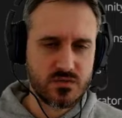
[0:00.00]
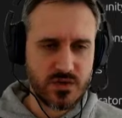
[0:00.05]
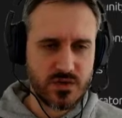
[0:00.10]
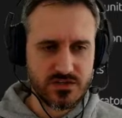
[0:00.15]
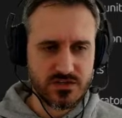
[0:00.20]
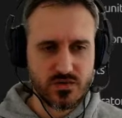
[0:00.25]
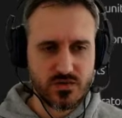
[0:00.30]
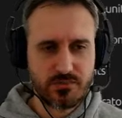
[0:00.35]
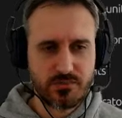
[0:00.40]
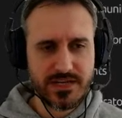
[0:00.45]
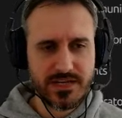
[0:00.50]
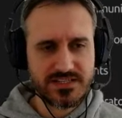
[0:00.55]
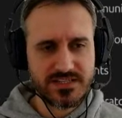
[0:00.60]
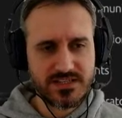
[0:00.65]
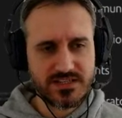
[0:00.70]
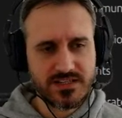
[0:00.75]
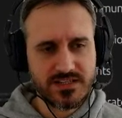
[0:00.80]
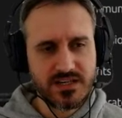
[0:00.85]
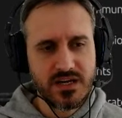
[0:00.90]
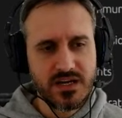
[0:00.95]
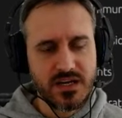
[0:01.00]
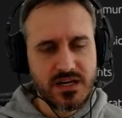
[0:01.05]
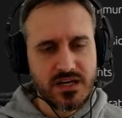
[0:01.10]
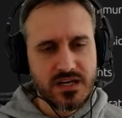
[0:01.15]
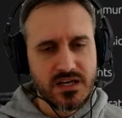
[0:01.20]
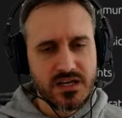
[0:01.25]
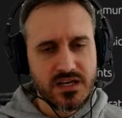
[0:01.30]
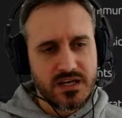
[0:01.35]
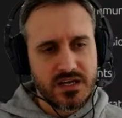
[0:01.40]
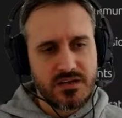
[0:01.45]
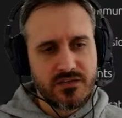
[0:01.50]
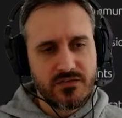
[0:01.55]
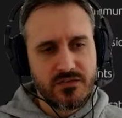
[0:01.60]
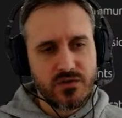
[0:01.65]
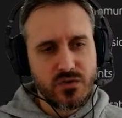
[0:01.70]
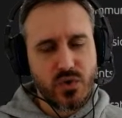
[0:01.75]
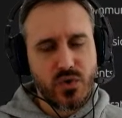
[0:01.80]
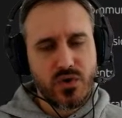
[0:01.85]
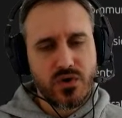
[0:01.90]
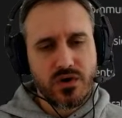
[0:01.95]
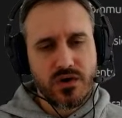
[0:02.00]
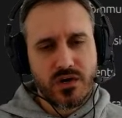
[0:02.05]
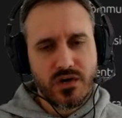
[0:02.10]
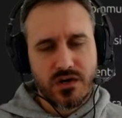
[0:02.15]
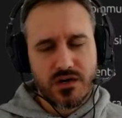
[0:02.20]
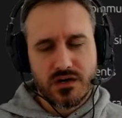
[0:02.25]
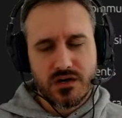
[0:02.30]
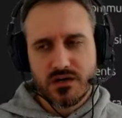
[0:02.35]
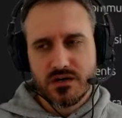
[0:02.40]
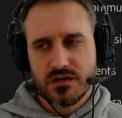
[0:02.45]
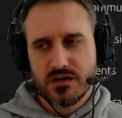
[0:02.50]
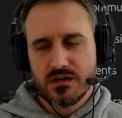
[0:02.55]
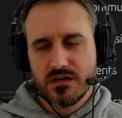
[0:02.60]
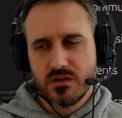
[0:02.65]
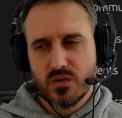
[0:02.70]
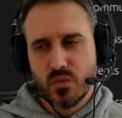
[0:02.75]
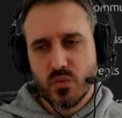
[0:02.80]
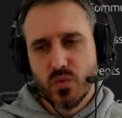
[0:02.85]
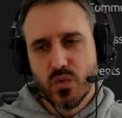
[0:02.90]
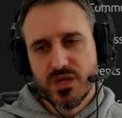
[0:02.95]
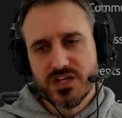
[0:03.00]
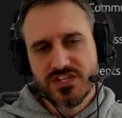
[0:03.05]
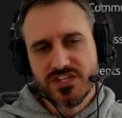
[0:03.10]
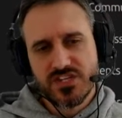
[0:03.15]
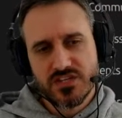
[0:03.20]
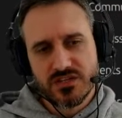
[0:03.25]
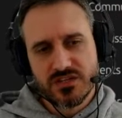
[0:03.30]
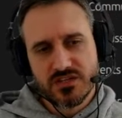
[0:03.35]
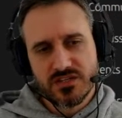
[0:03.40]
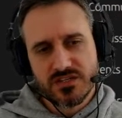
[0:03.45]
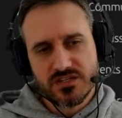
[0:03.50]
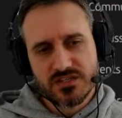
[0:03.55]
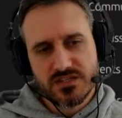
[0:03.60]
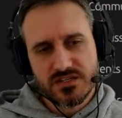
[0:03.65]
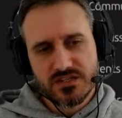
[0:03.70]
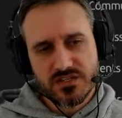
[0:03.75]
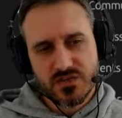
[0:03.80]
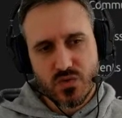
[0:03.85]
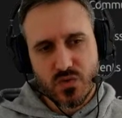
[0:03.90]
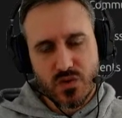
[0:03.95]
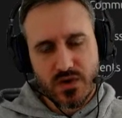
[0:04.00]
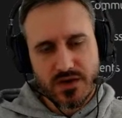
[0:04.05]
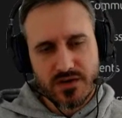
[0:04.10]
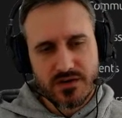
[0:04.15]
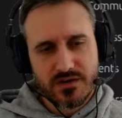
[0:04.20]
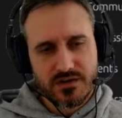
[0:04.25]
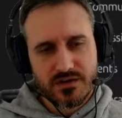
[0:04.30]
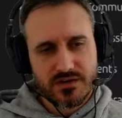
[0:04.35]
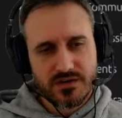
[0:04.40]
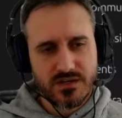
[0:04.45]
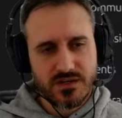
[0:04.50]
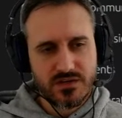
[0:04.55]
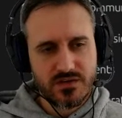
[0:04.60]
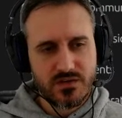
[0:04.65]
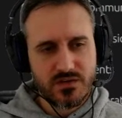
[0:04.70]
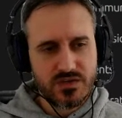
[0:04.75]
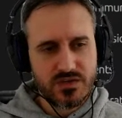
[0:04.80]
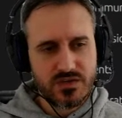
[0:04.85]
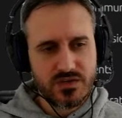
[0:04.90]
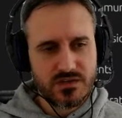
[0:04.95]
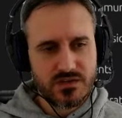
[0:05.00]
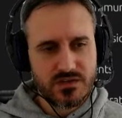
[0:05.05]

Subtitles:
a square? So basically, if your widget is a square, then you